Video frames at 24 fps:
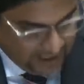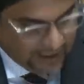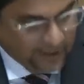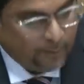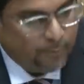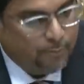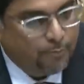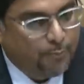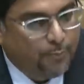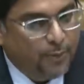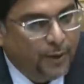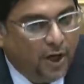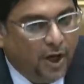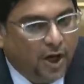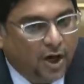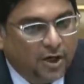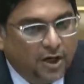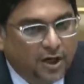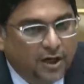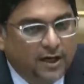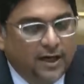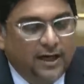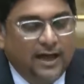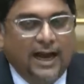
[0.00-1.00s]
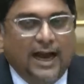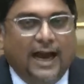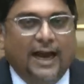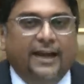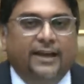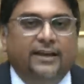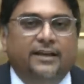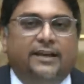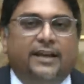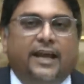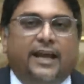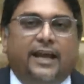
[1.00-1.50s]
and pluck
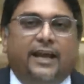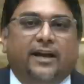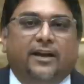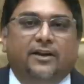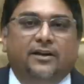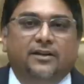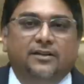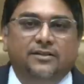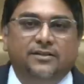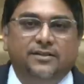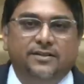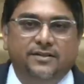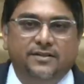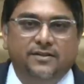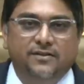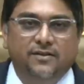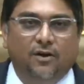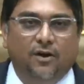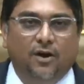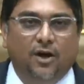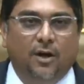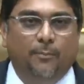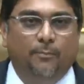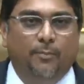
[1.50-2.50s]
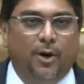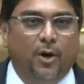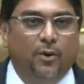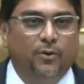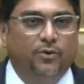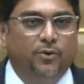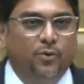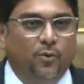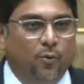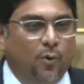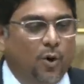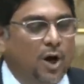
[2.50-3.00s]
ideas
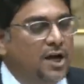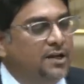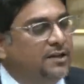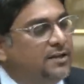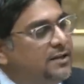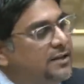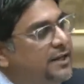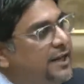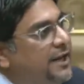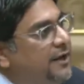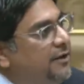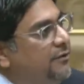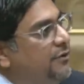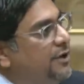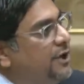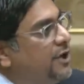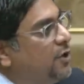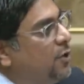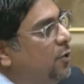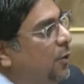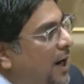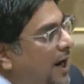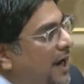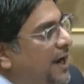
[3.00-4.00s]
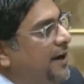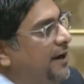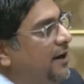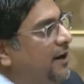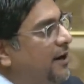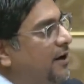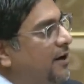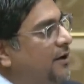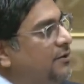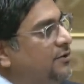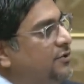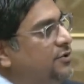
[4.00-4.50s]
about what they
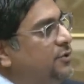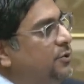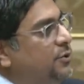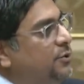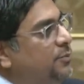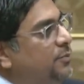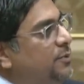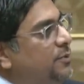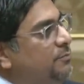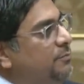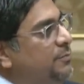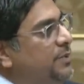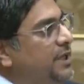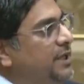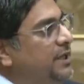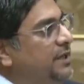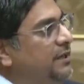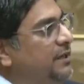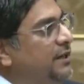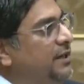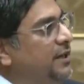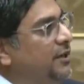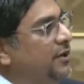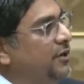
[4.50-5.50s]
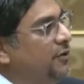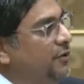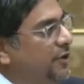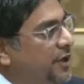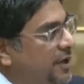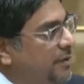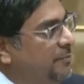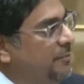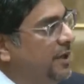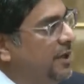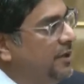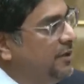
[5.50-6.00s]
require to be in
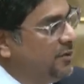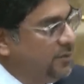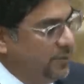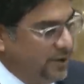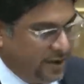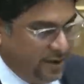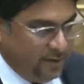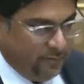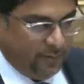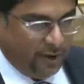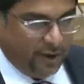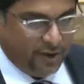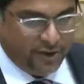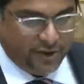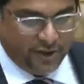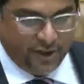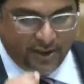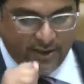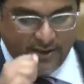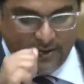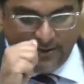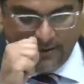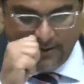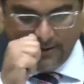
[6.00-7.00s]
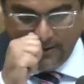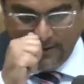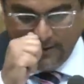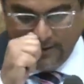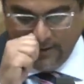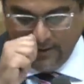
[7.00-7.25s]
agreement with the budget,